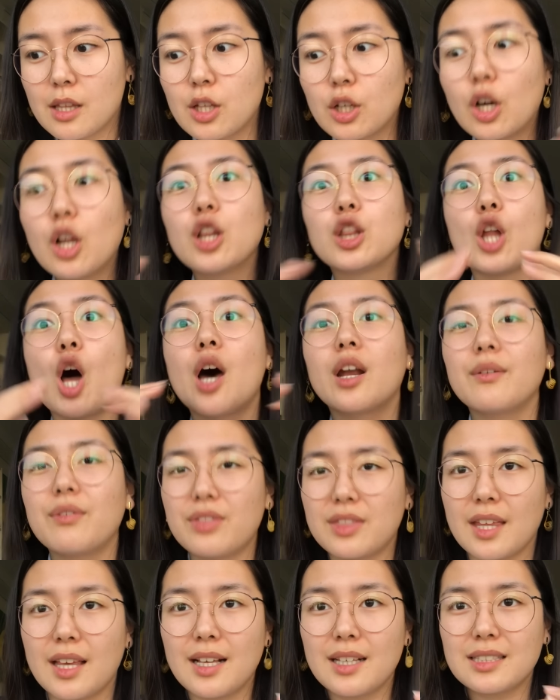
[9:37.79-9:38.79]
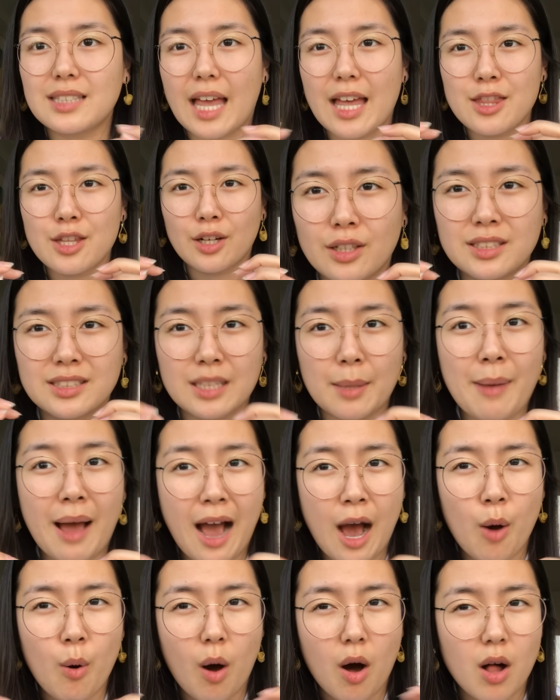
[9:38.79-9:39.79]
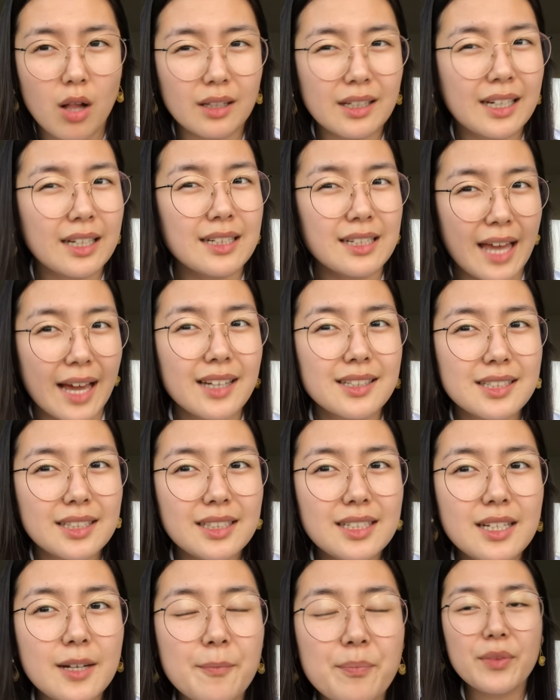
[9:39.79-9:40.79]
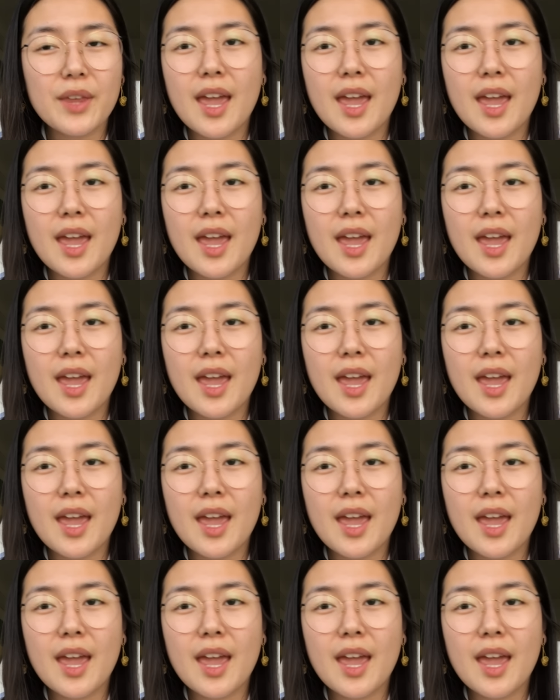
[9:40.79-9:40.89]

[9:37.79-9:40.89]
There are a lot of things and they're somehow all connected,